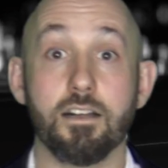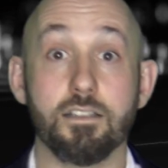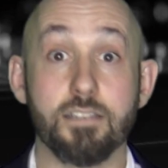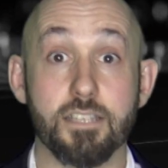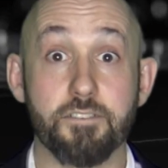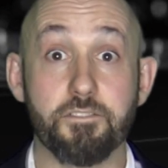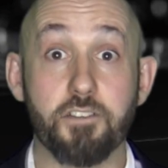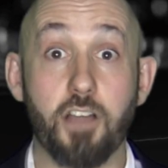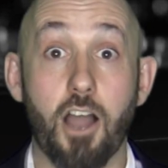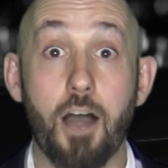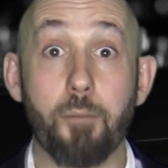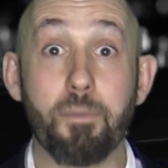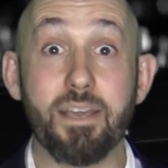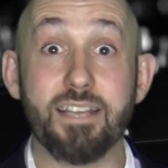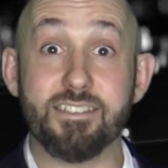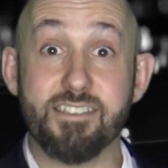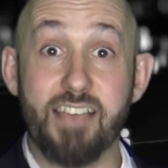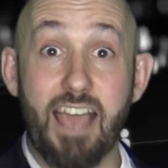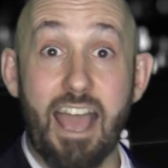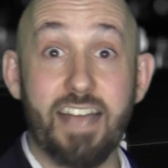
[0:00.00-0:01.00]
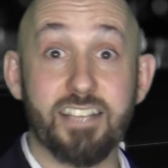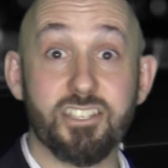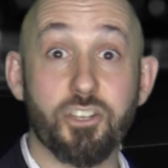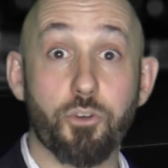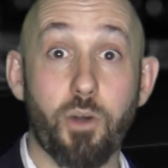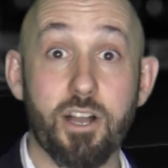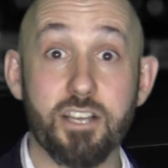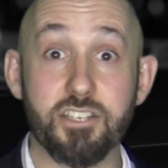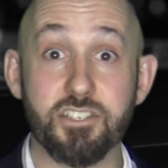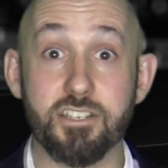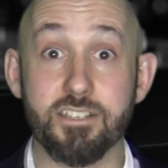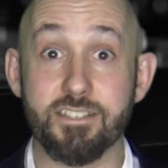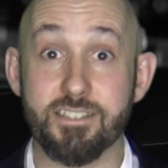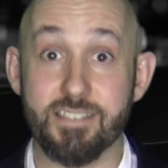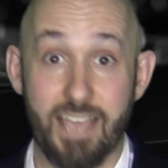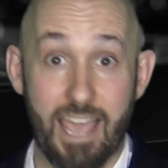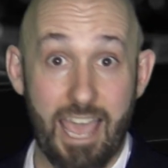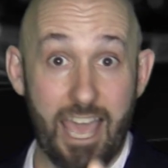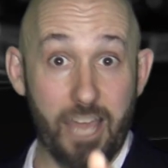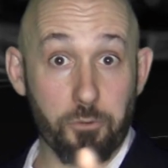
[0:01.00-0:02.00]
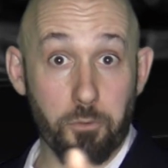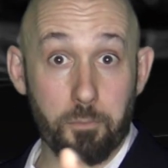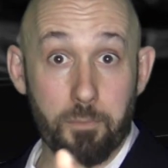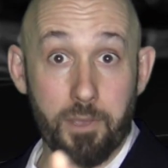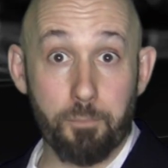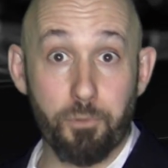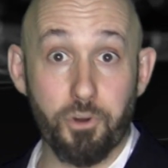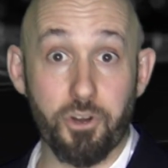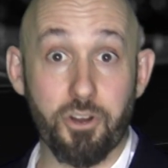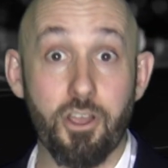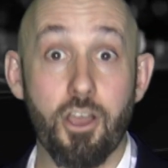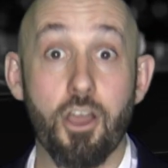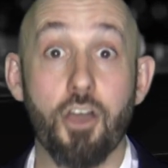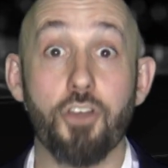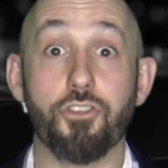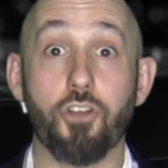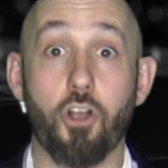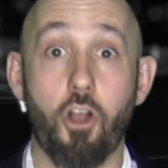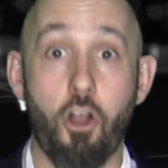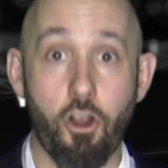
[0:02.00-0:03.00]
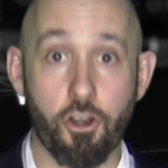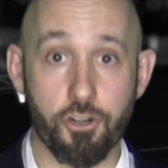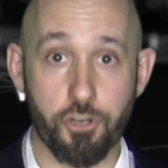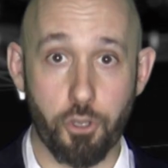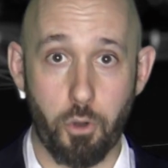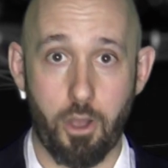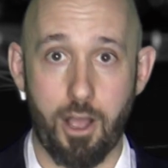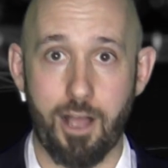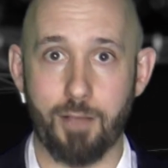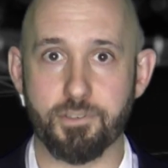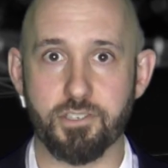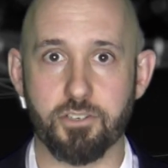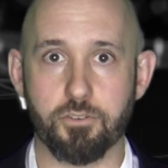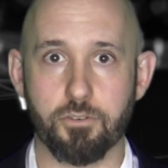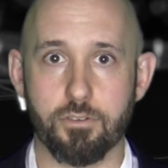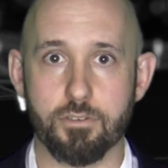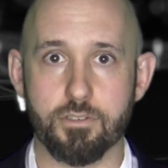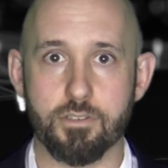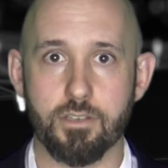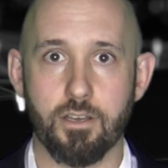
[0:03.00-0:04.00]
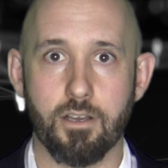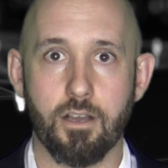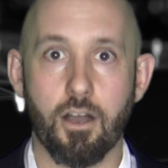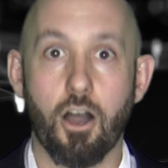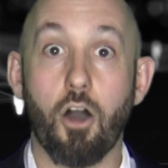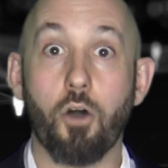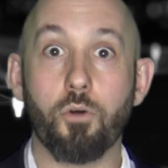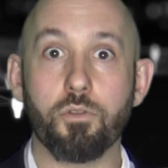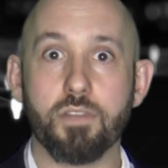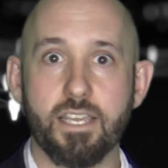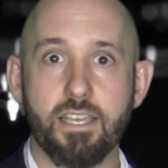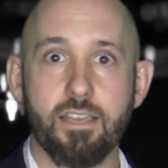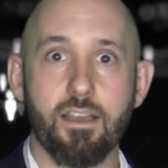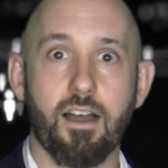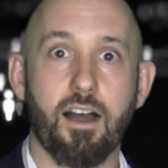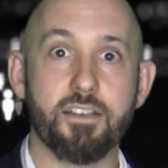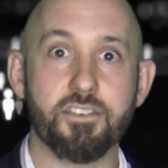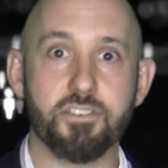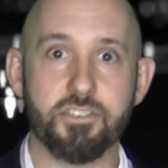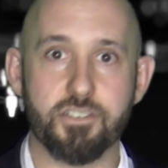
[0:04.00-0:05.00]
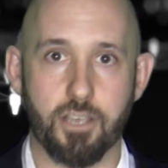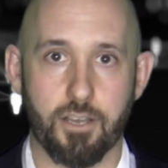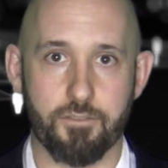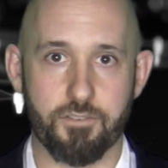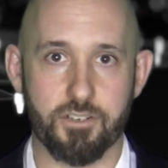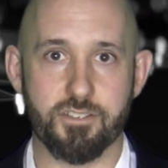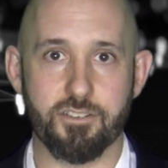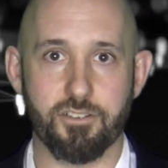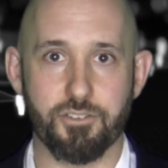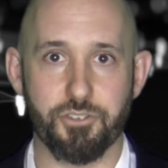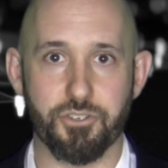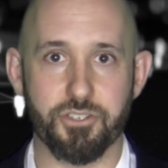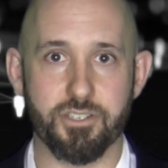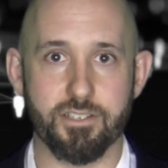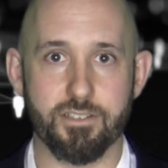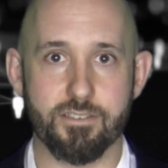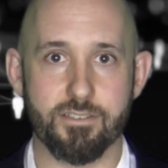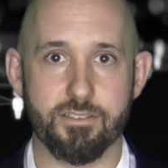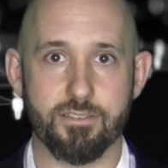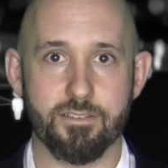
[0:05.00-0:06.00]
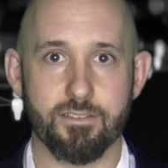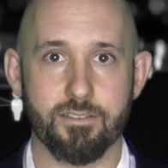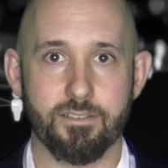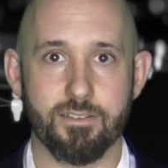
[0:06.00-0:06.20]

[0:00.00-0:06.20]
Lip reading: Leave comments, ask questions, and remember, there are no obstacles, only undiscovered solutions.